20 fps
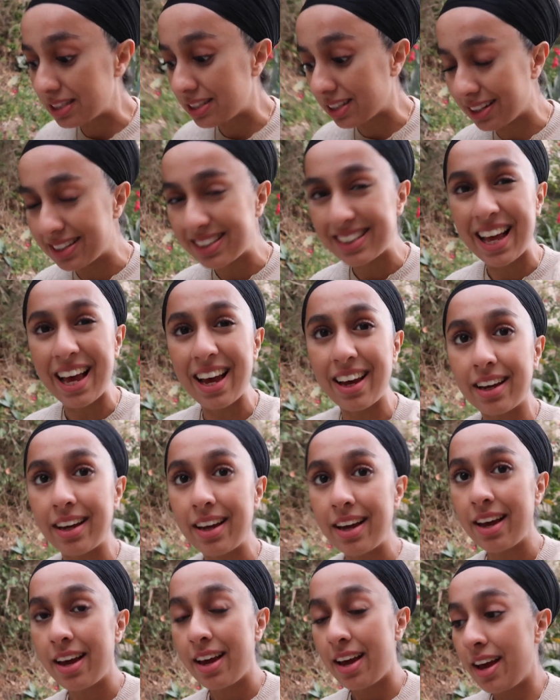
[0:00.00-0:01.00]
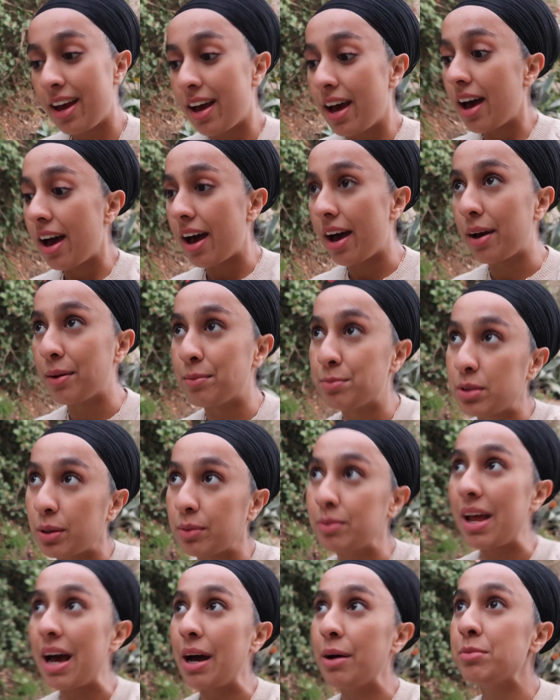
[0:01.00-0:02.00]
sunset. Um, so
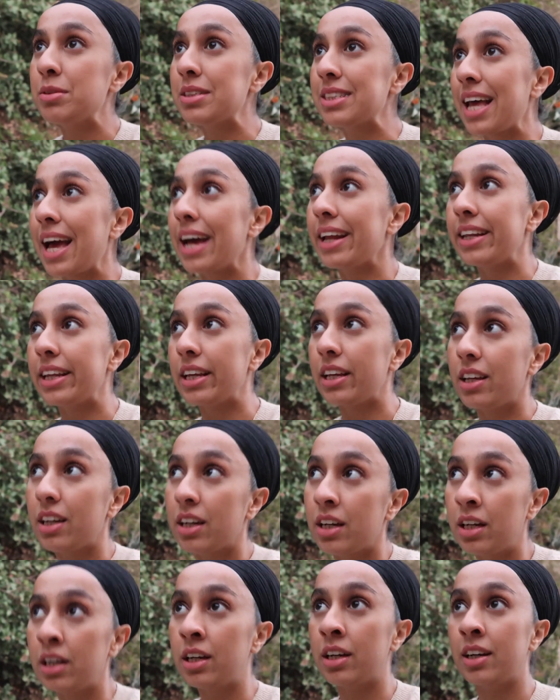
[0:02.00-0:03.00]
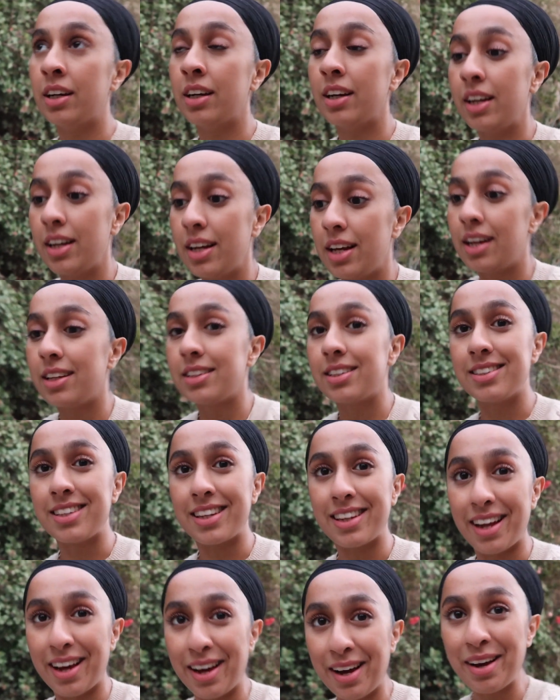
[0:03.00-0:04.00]
now I'm just heading to
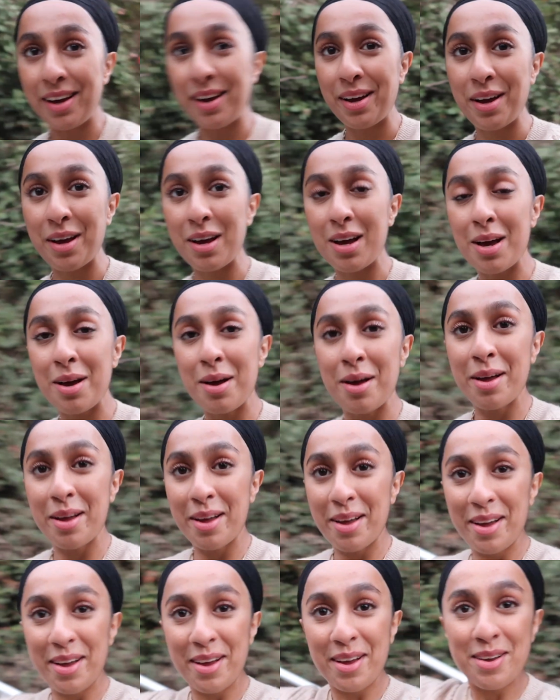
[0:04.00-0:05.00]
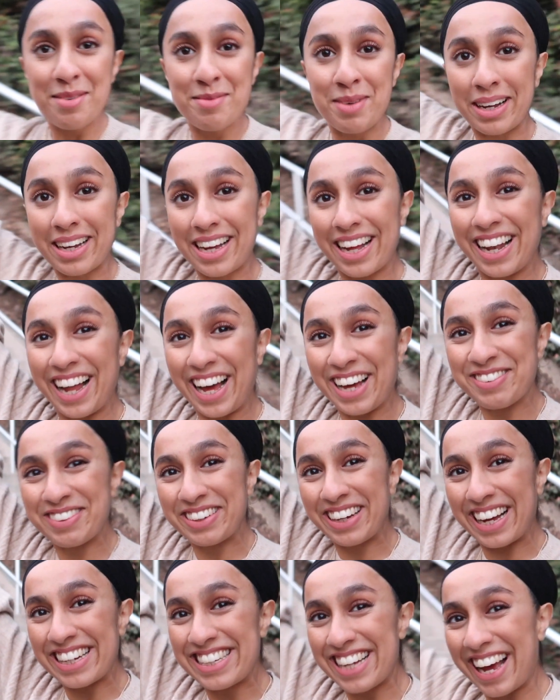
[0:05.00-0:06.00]
dinner, but
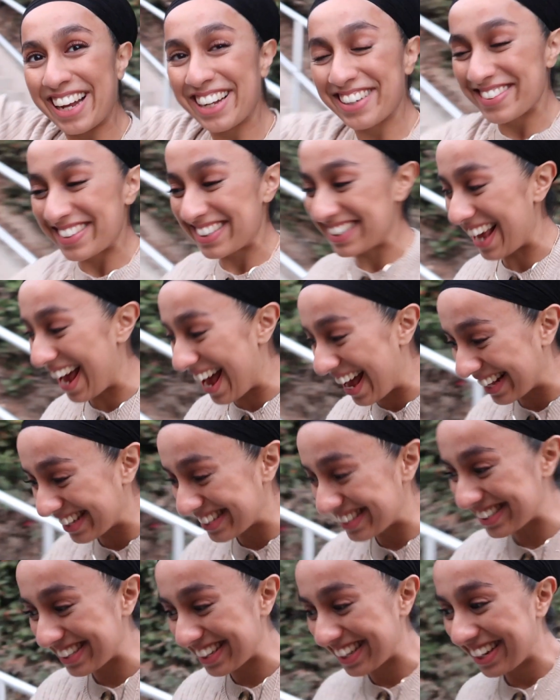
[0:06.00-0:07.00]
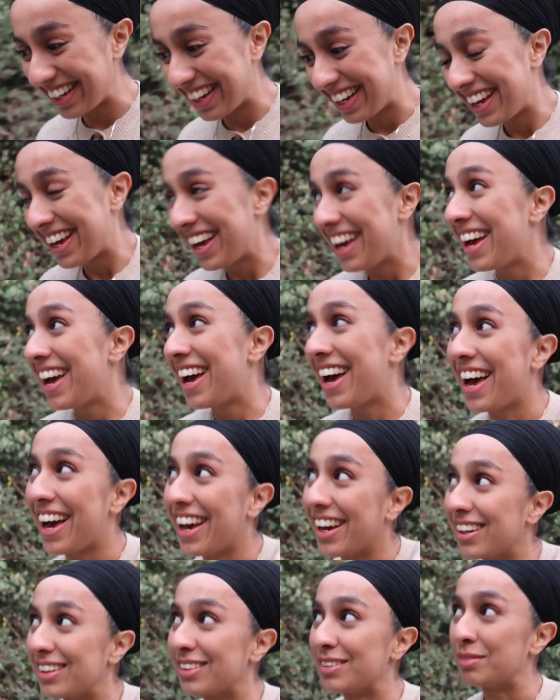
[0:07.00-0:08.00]
climbing a ton of stairs.
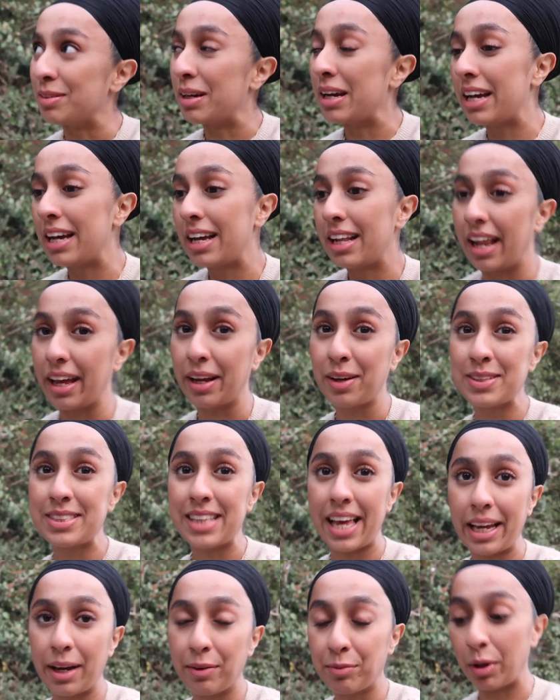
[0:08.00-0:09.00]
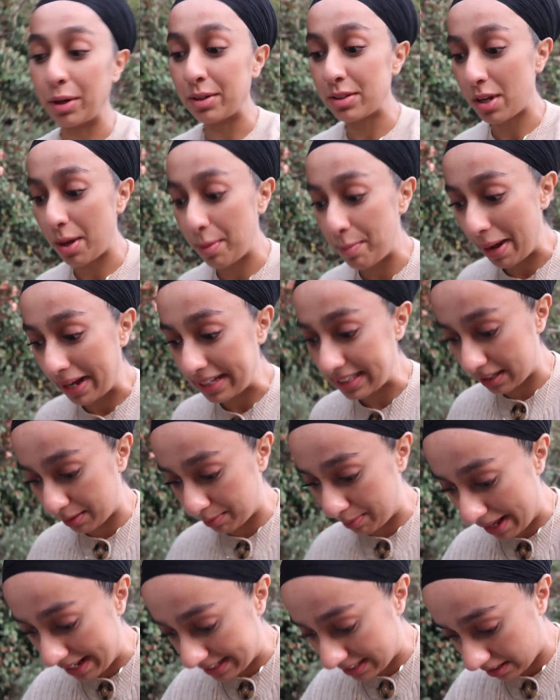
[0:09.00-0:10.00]
Um, like I was saying, I'm going to a
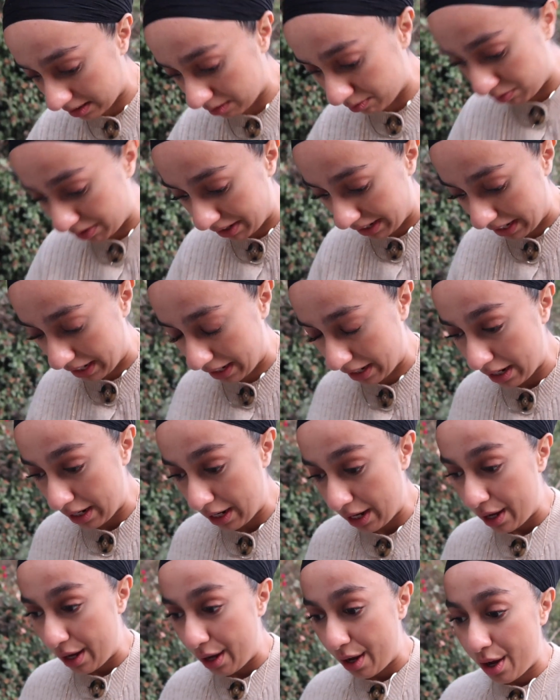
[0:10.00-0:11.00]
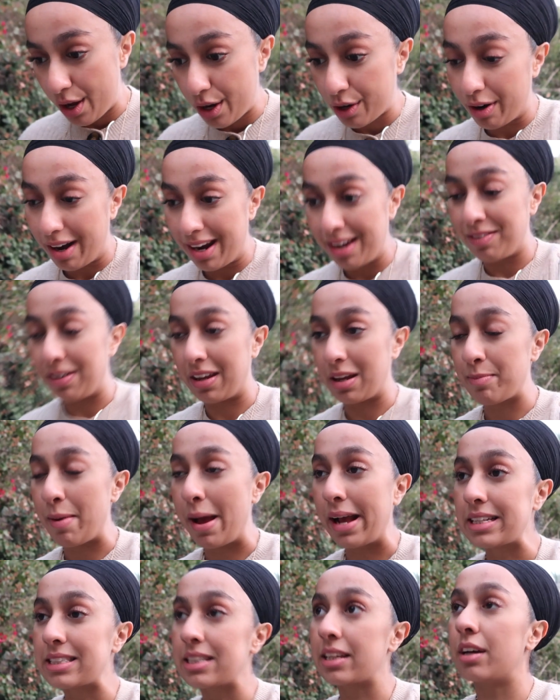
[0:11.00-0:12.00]
Mexican place because I'm really craving
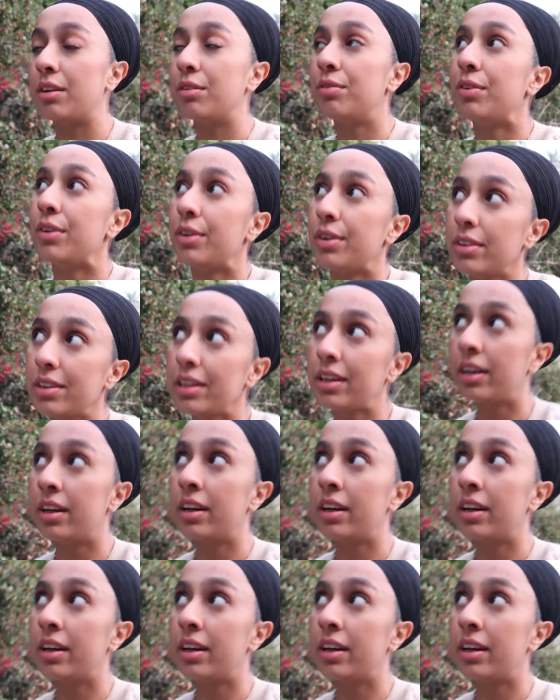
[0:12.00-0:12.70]
Mexican food.